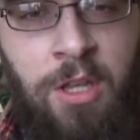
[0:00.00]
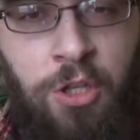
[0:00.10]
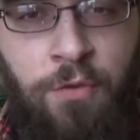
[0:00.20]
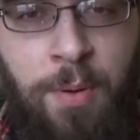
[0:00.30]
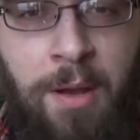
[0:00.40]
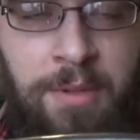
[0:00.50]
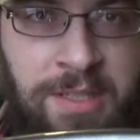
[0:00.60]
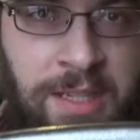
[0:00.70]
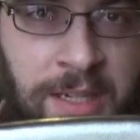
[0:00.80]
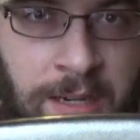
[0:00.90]
you've probably
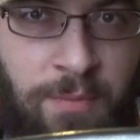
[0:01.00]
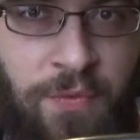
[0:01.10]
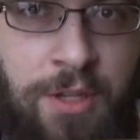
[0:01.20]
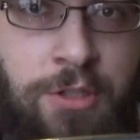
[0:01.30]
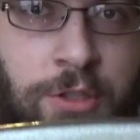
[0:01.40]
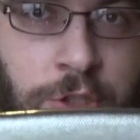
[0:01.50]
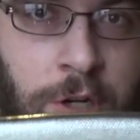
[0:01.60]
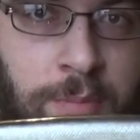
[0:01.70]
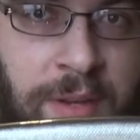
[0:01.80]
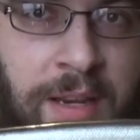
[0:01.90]
seen him fish the
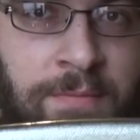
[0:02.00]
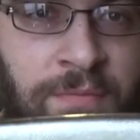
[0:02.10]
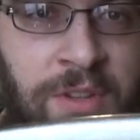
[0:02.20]
jerk bait.